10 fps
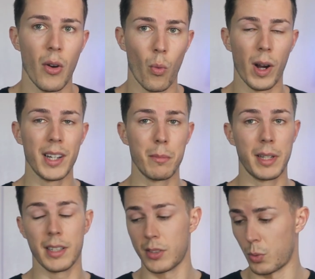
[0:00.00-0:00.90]
Why?
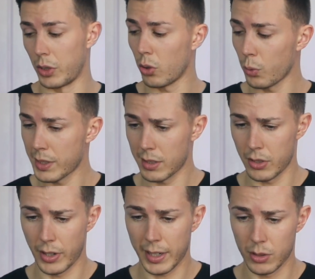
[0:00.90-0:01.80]
Because we always
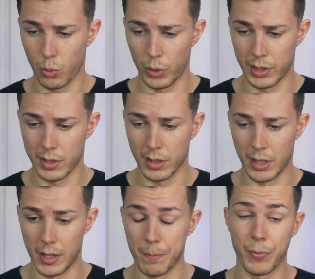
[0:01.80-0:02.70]
interact with
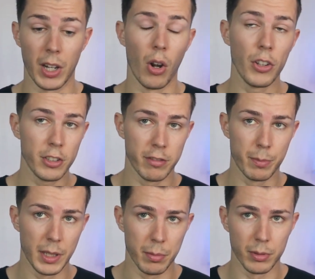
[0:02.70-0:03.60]
a lot
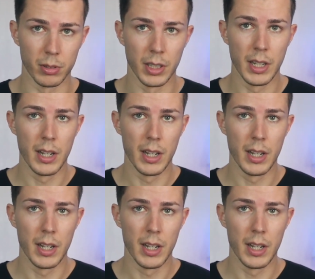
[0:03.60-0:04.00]
of people.